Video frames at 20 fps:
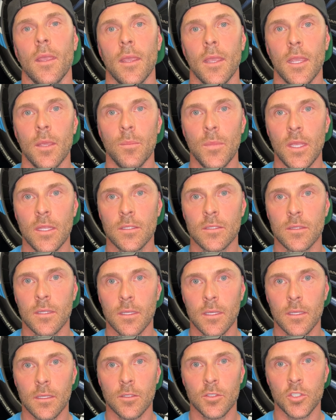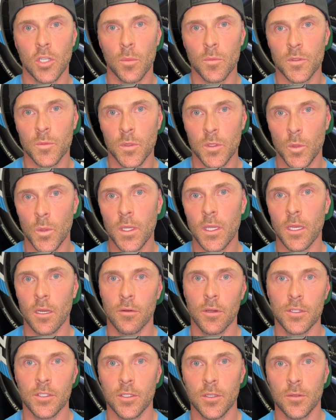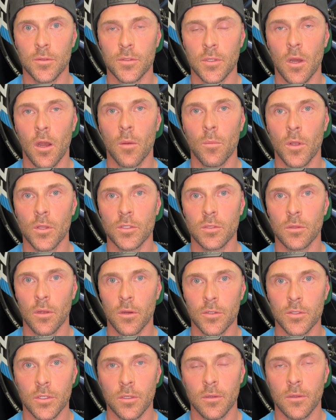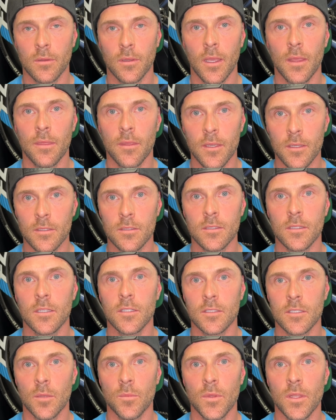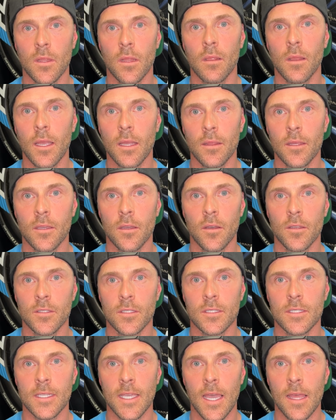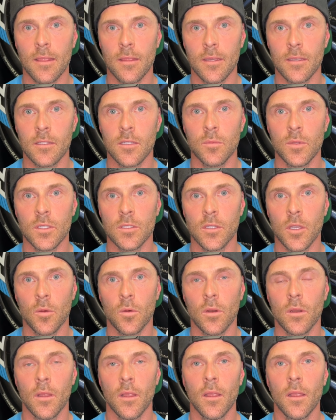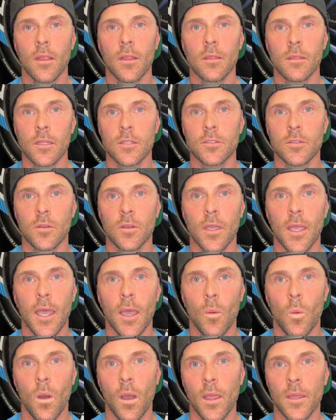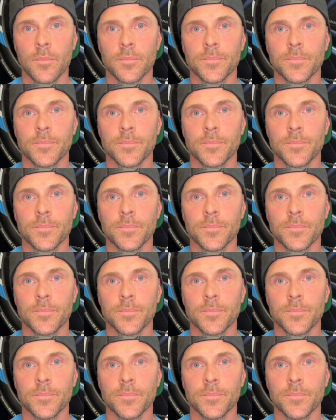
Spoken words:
it means the jumps between gear ratios are much larger. And this is something that likely causes the athlete to be slower. Let's look at why.